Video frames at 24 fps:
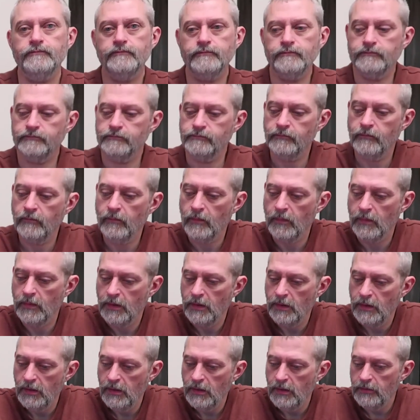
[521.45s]

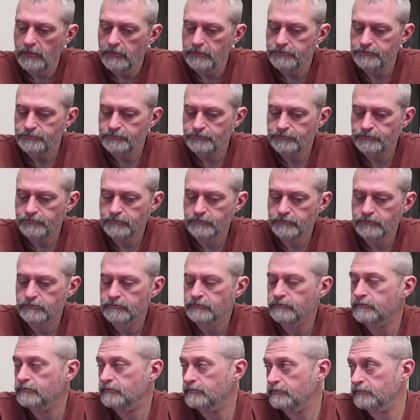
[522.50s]

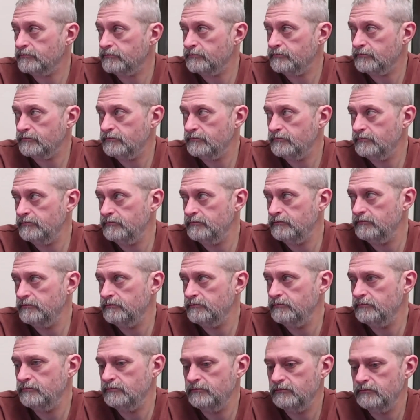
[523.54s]

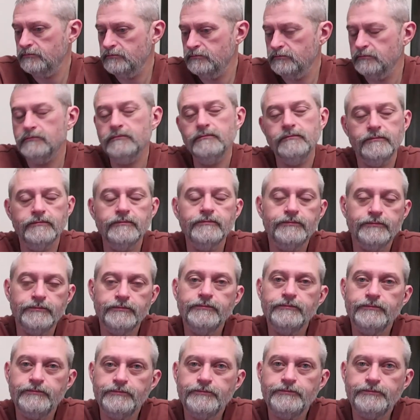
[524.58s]

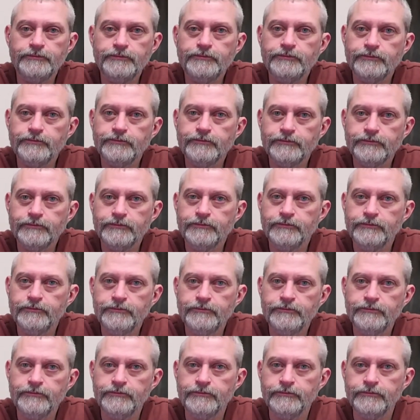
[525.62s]

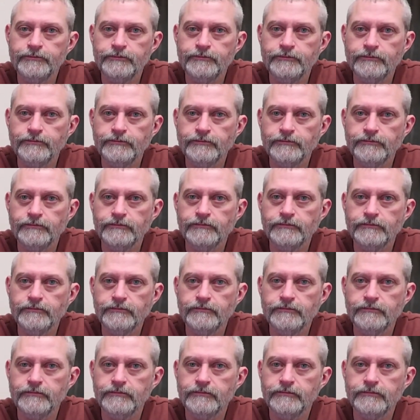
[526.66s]

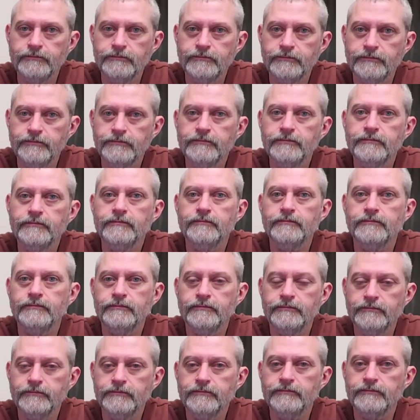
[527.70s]

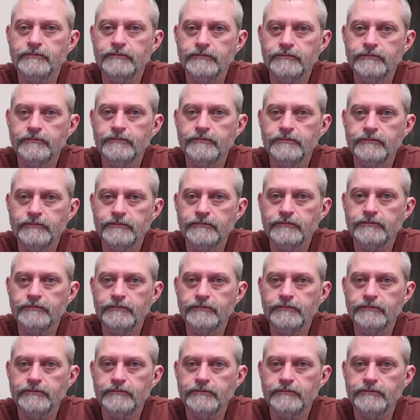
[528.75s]
This person isn't speaking.